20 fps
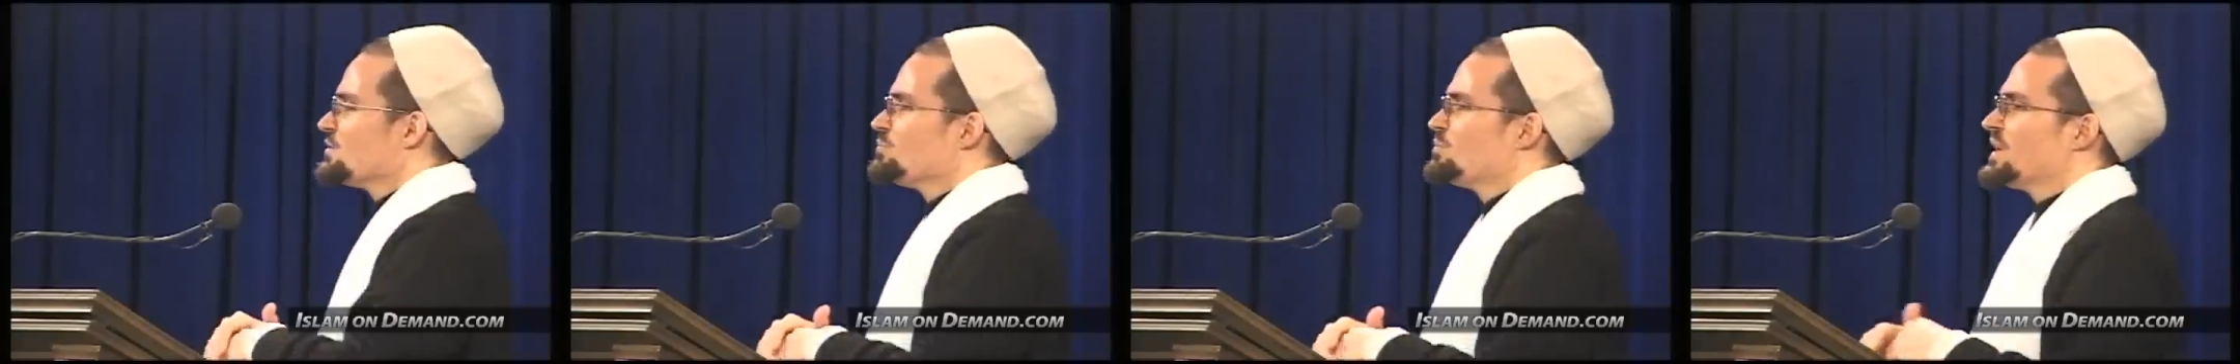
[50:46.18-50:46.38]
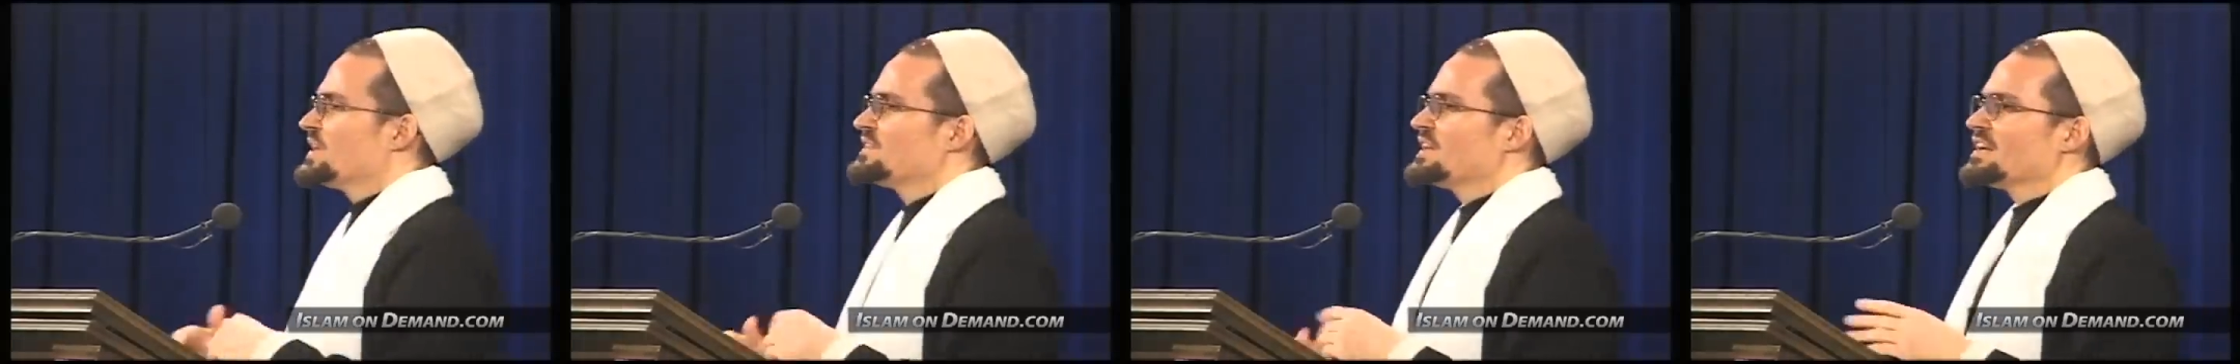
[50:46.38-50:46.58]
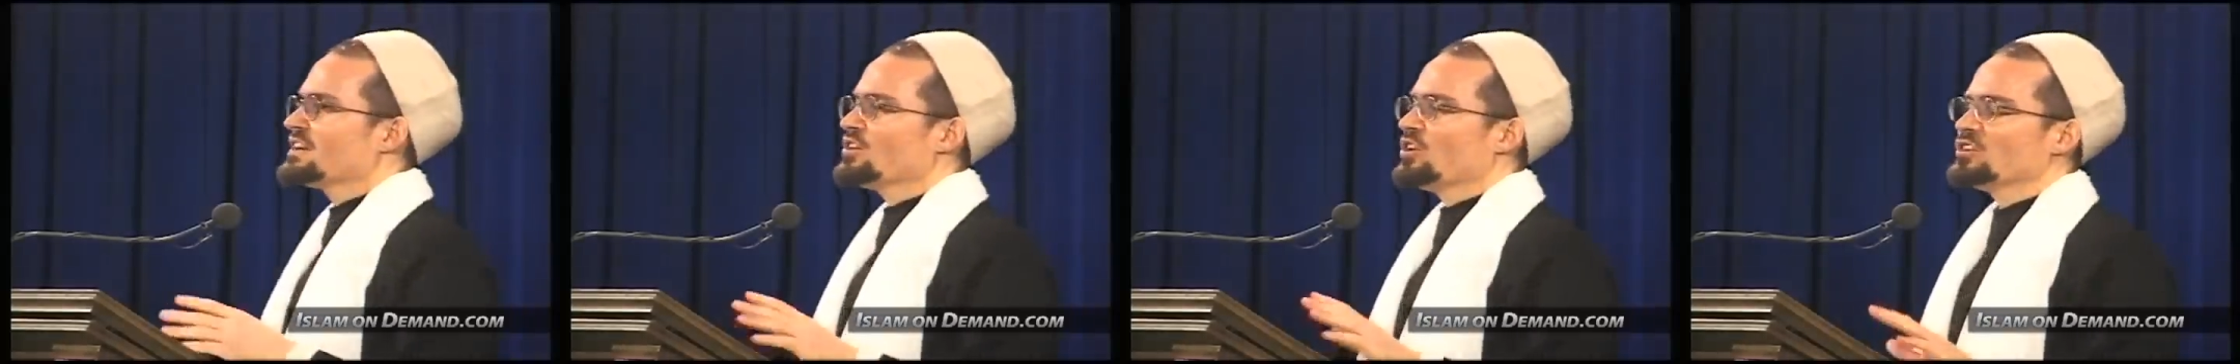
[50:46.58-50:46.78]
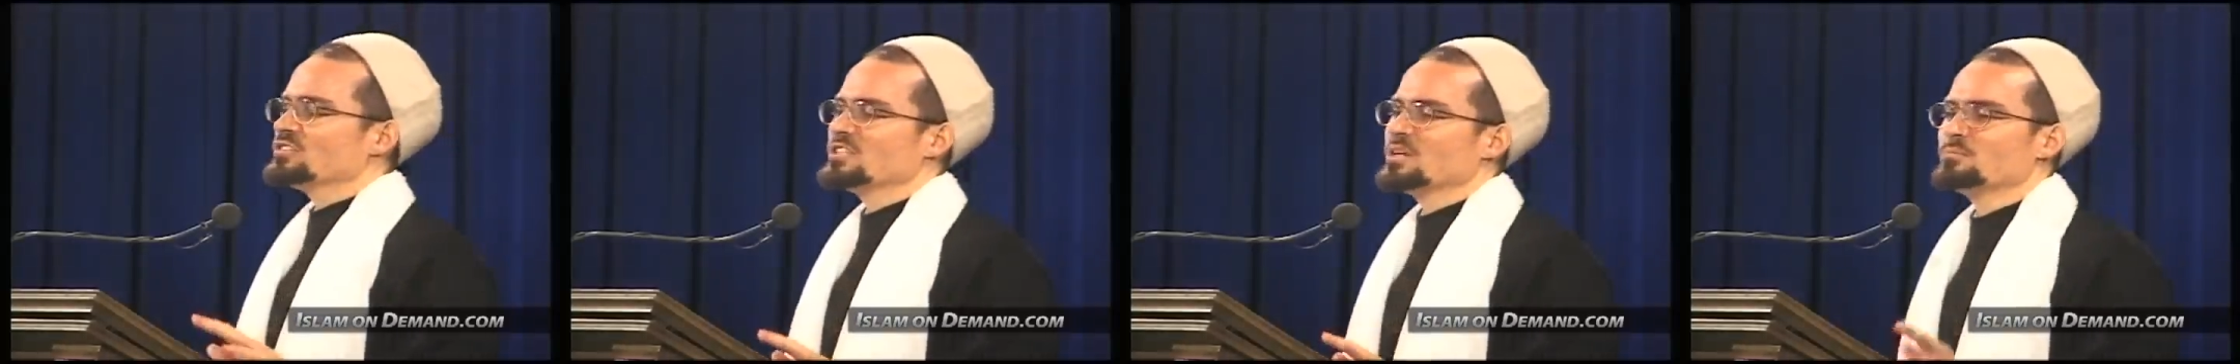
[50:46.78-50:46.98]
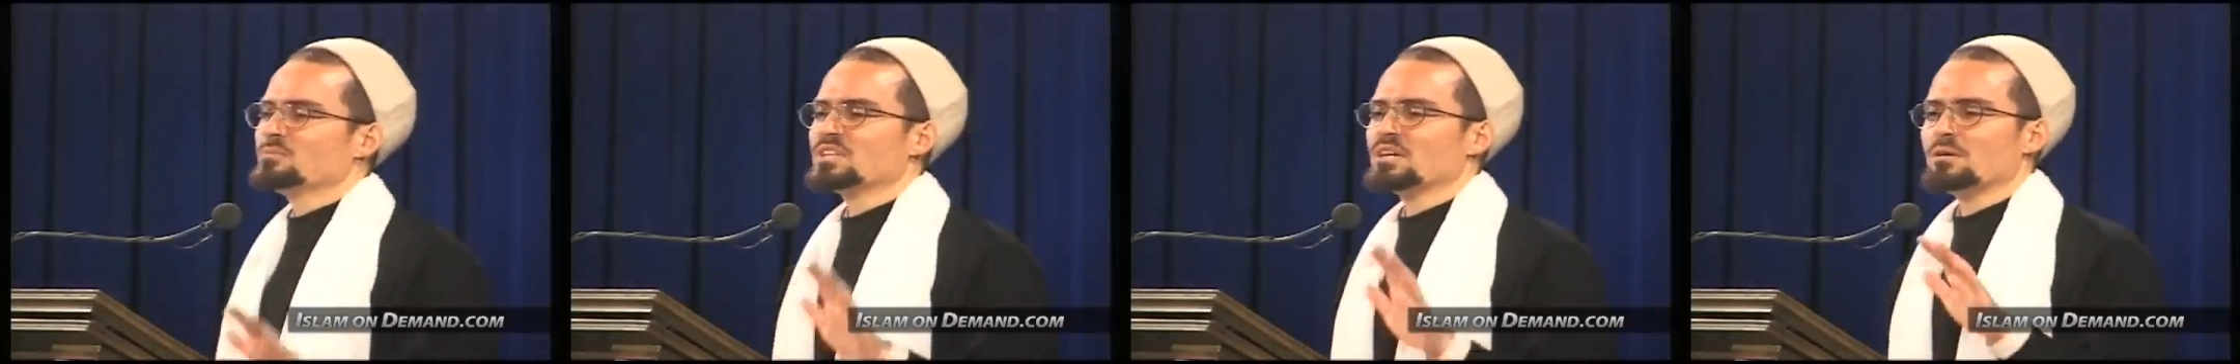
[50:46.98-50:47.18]
but they called
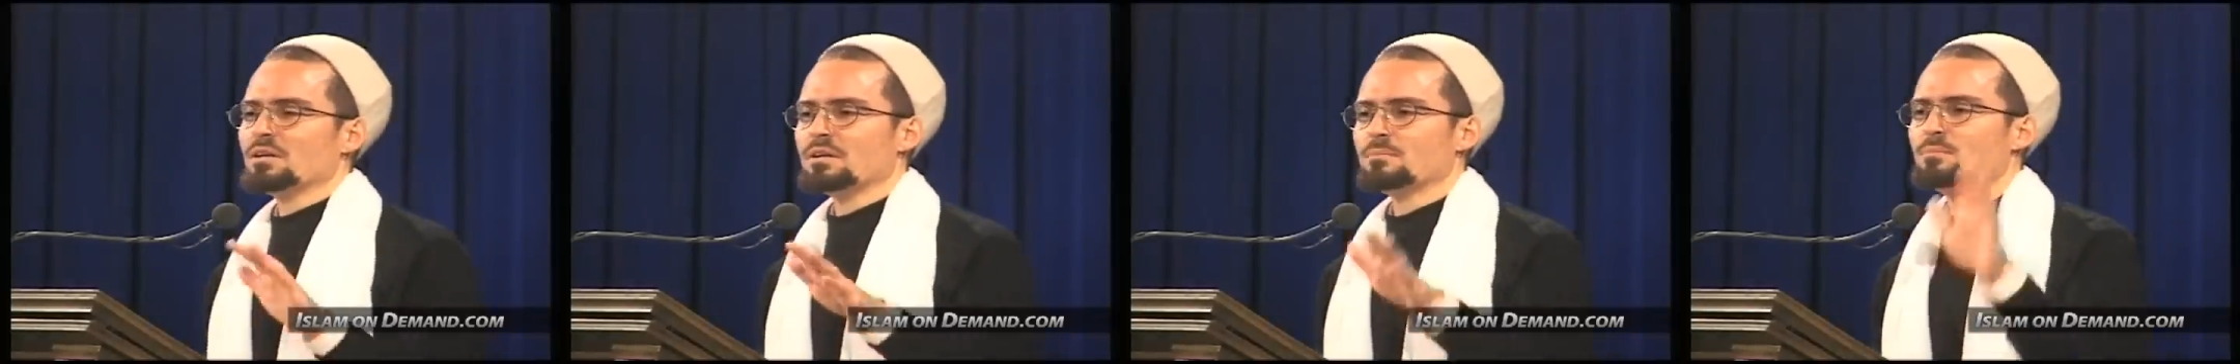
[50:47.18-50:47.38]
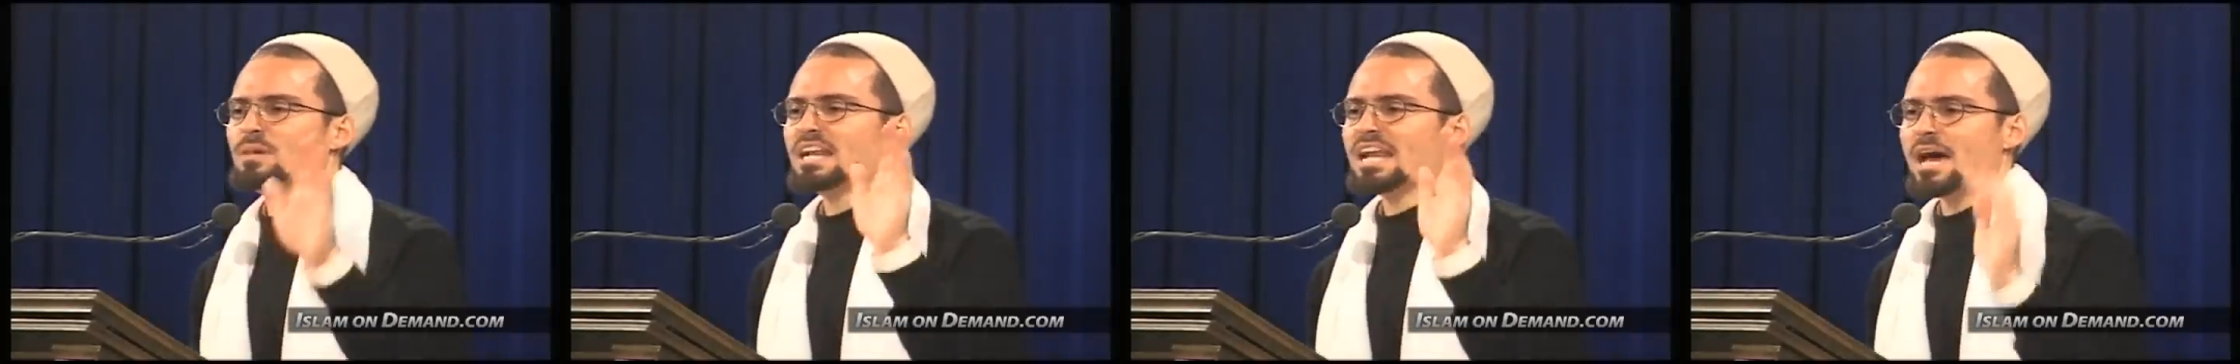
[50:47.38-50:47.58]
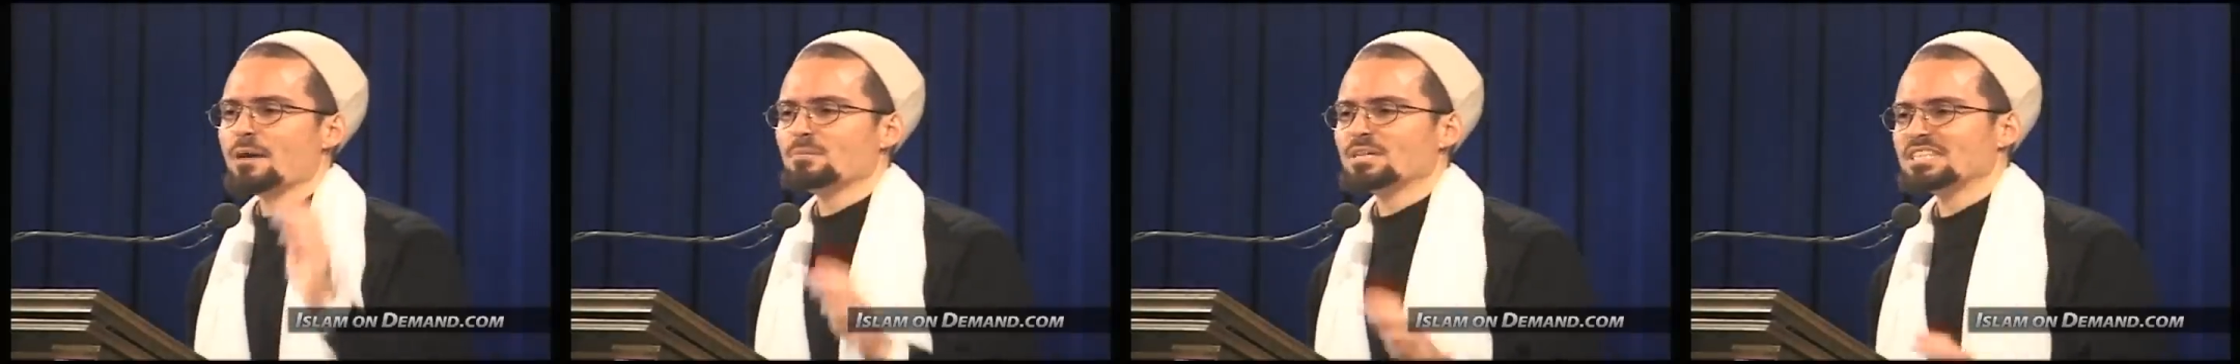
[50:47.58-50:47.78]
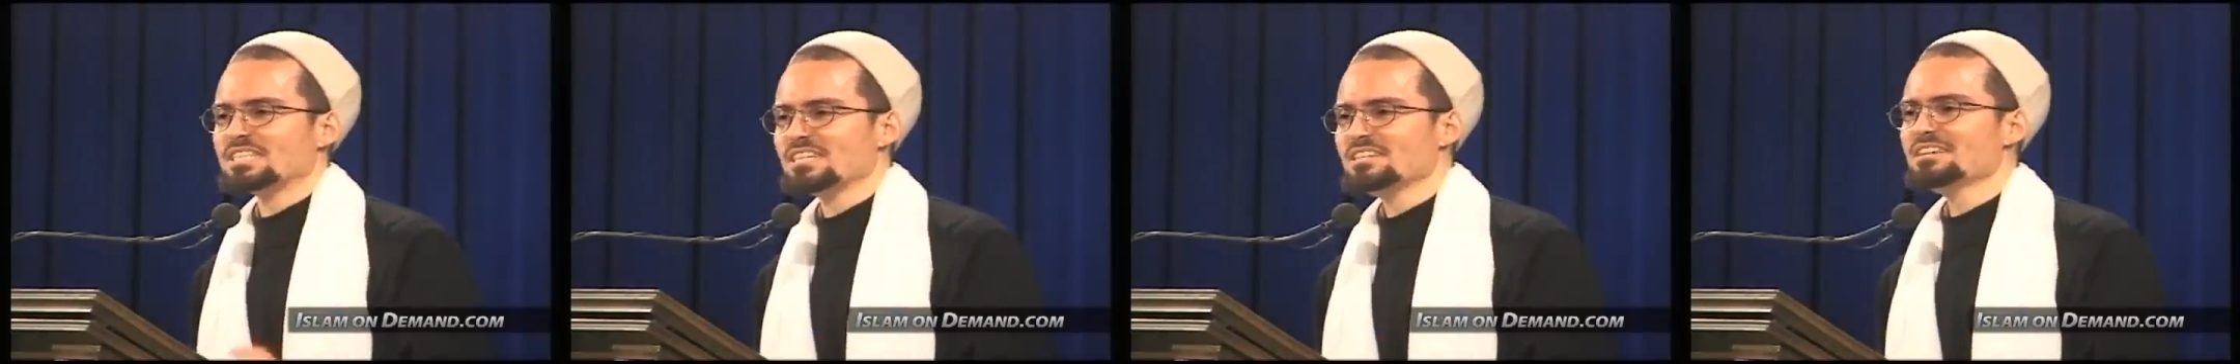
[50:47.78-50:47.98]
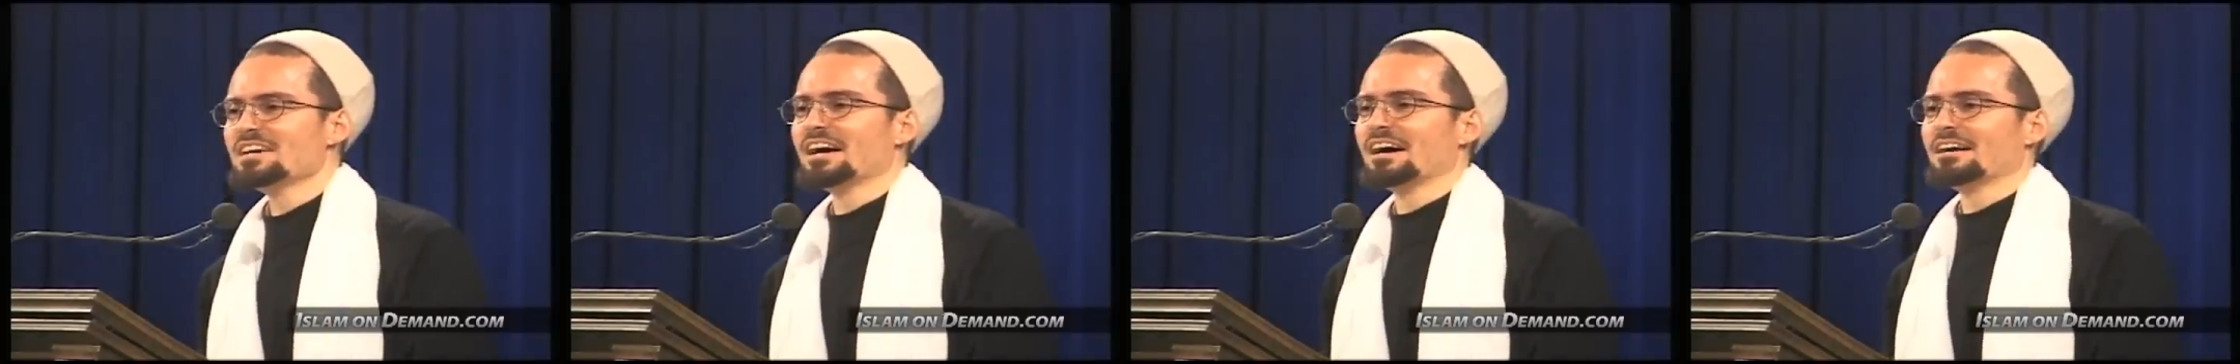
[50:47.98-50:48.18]
them the
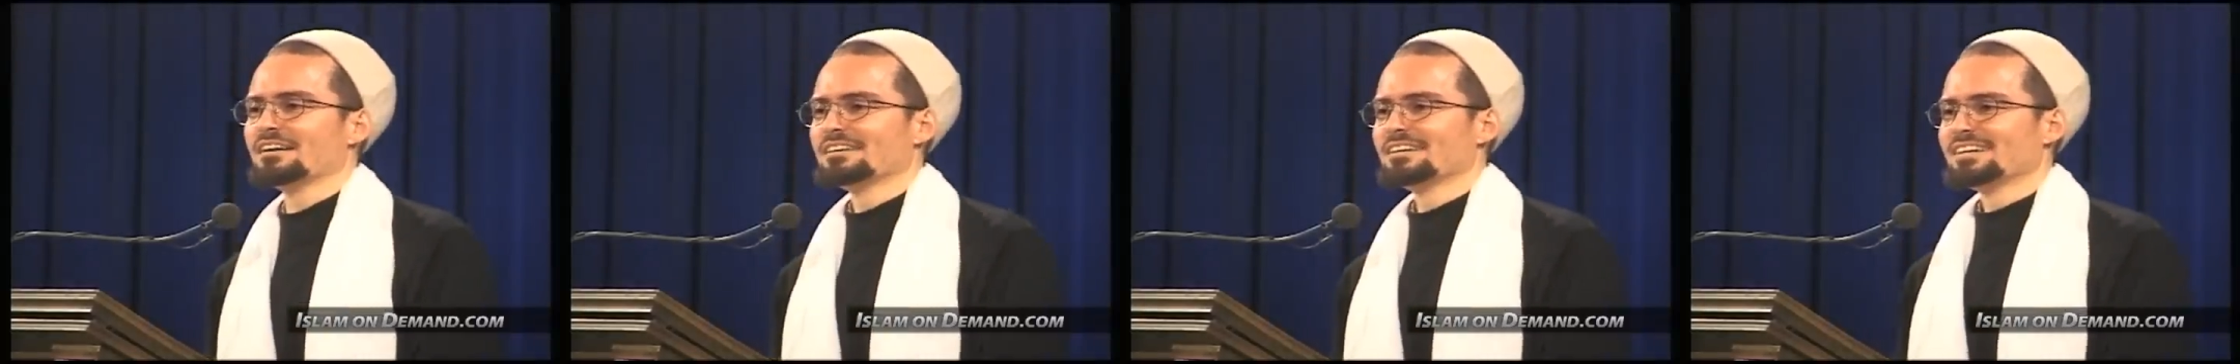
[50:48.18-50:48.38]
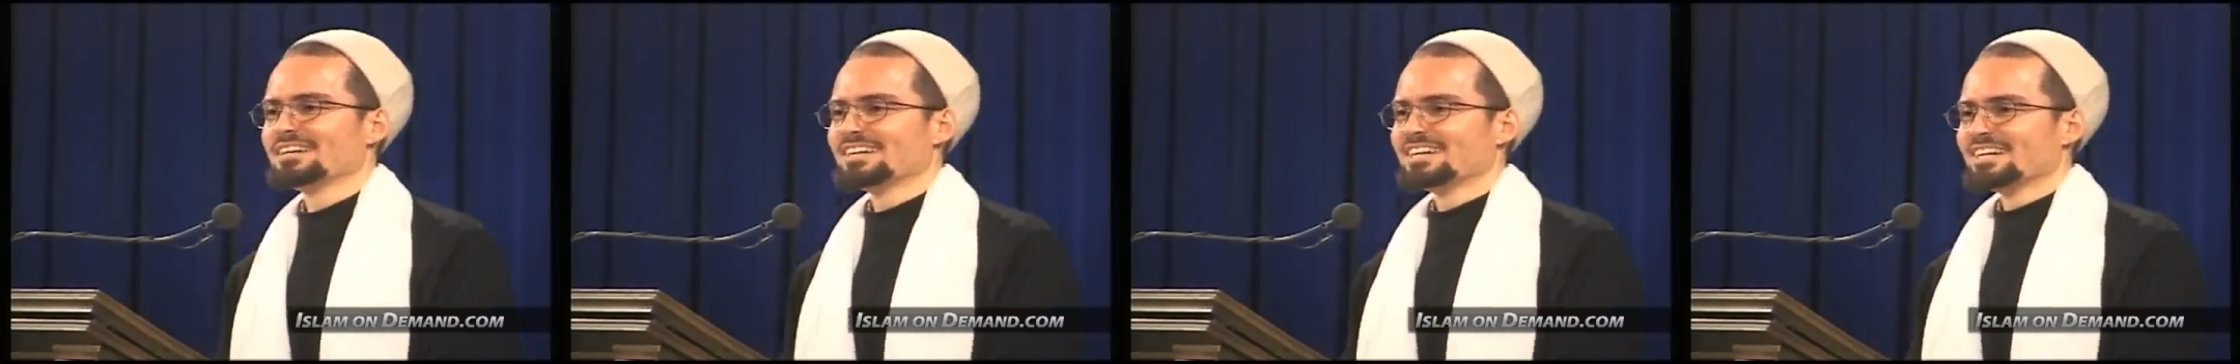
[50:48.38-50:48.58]
malamatiya.